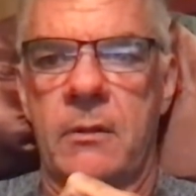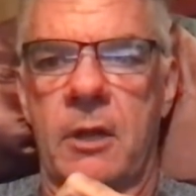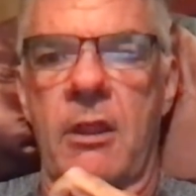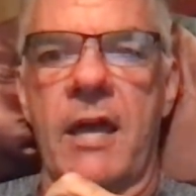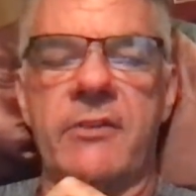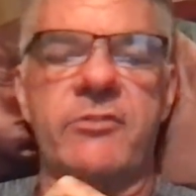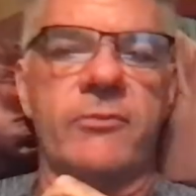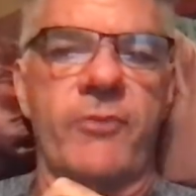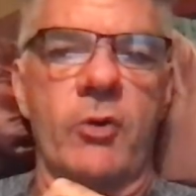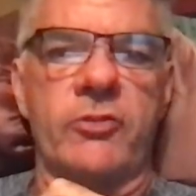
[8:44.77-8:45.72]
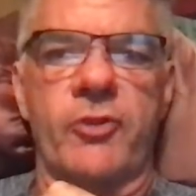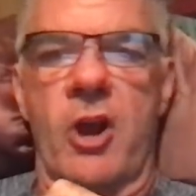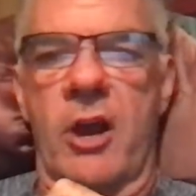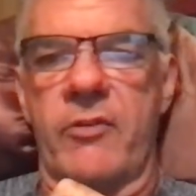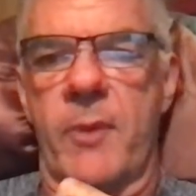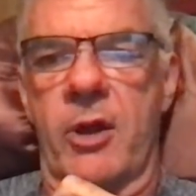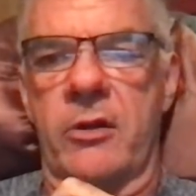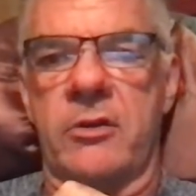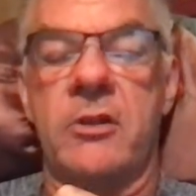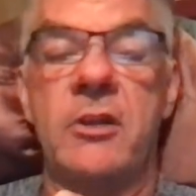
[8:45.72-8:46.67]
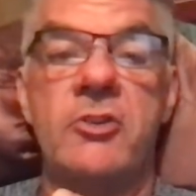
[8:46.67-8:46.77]
A lot of votes for Harvey
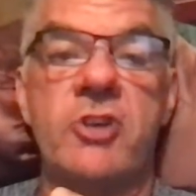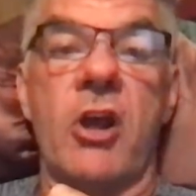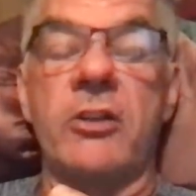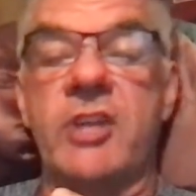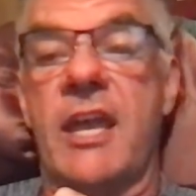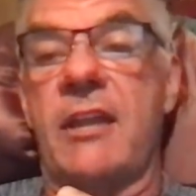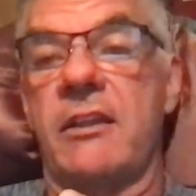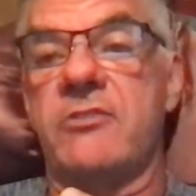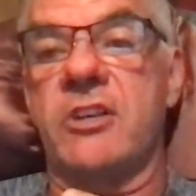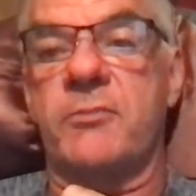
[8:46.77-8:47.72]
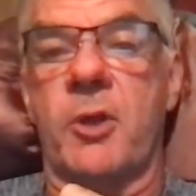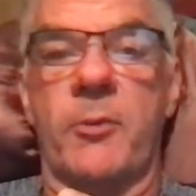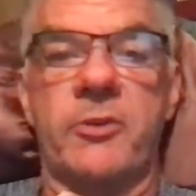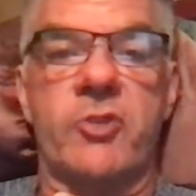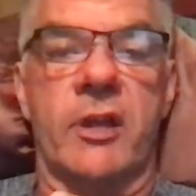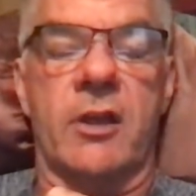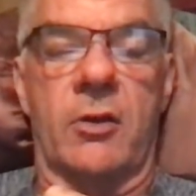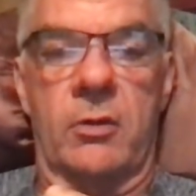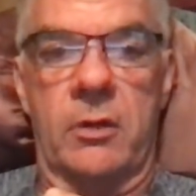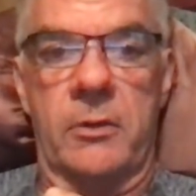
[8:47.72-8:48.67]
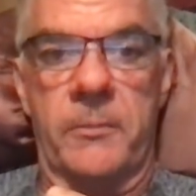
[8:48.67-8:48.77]
Martin. Charles Haley says Bill Matrenko.